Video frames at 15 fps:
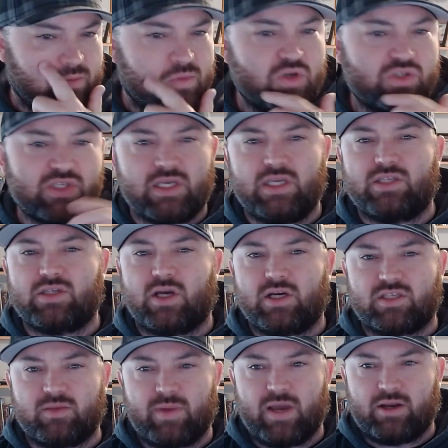Mostly he
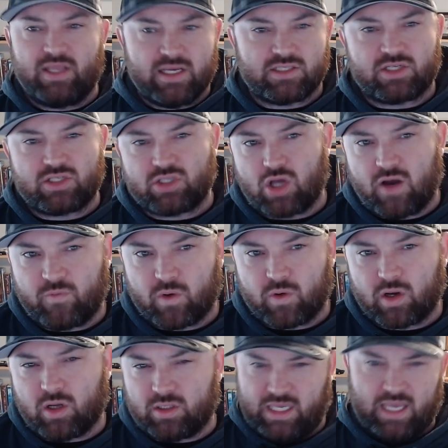talks about, he has a software
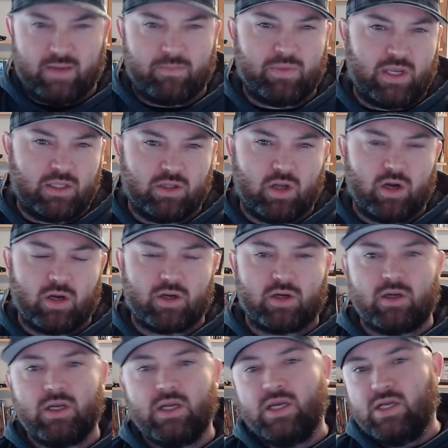called Campaign Logger,